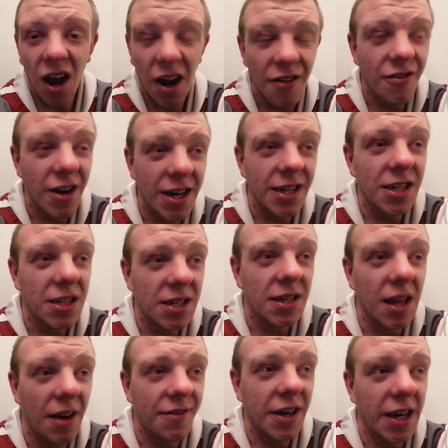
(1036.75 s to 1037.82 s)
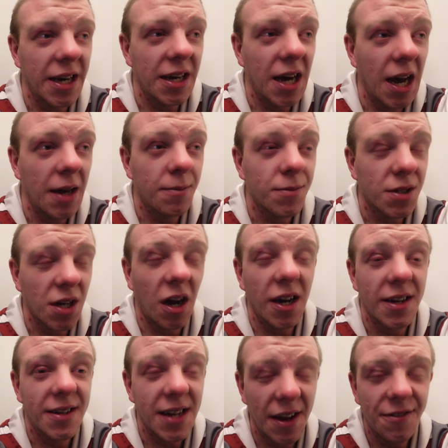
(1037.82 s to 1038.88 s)
I really did love it. Um, so
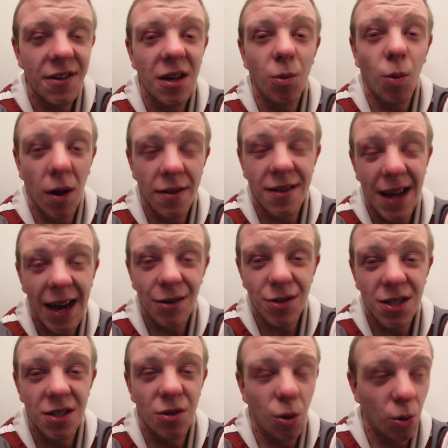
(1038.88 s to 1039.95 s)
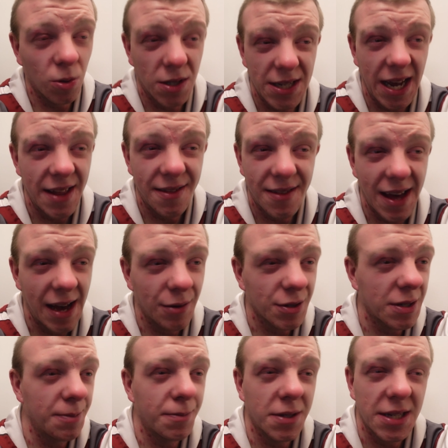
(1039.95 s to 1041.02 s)
I definitely one thousand or ten
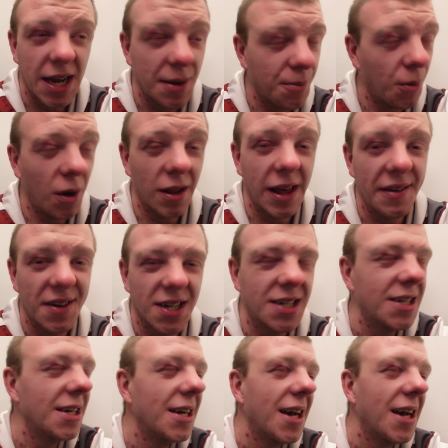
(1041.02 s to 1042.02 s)
thousand percent, whatever,